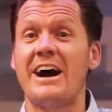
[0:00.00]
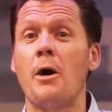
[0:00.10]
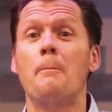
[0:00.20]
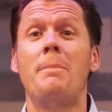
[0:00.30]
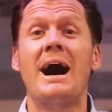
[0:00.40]
of
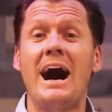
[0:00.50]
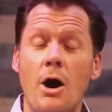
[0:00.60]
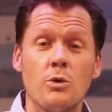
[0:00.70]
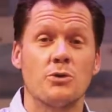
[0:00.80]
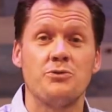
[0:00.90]
how
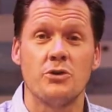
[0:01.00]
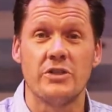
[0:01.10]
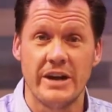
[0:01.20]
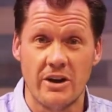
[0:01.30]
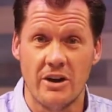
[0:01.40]
powerful
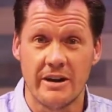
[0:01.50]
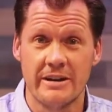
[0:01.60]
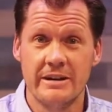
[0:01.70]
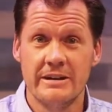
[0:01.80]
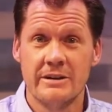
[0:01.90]
they
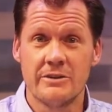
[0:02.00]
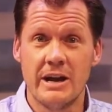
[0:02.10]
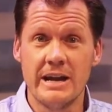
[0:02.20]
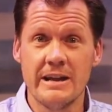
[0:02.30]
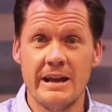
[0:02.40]
are,
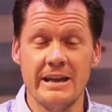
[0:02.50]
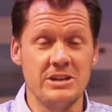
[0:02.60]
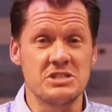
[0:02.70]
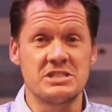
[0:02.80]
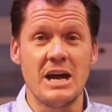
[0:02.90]
right?
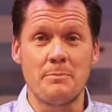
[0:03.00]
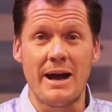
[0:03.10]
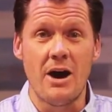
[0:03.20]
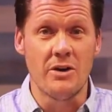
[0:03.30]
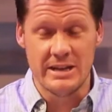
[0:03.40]
You step
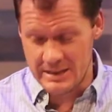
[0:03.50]
out